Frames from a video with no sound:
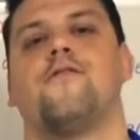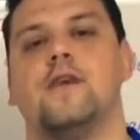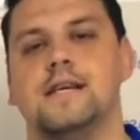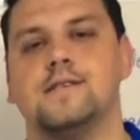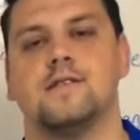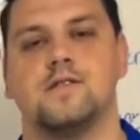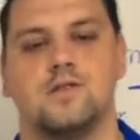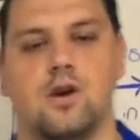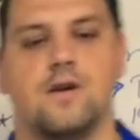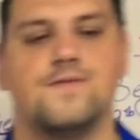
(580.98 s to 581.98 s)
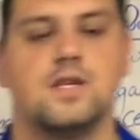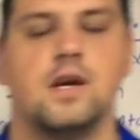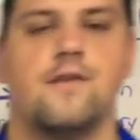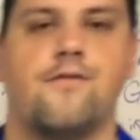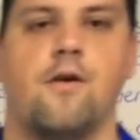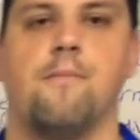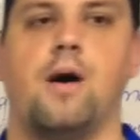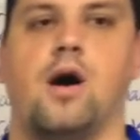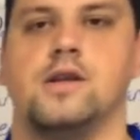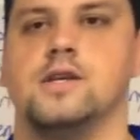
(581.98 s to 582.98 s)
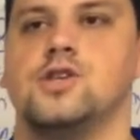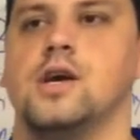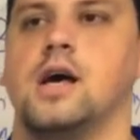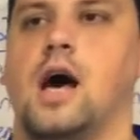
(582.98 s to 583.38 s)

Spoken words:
frees the serfs from bondage.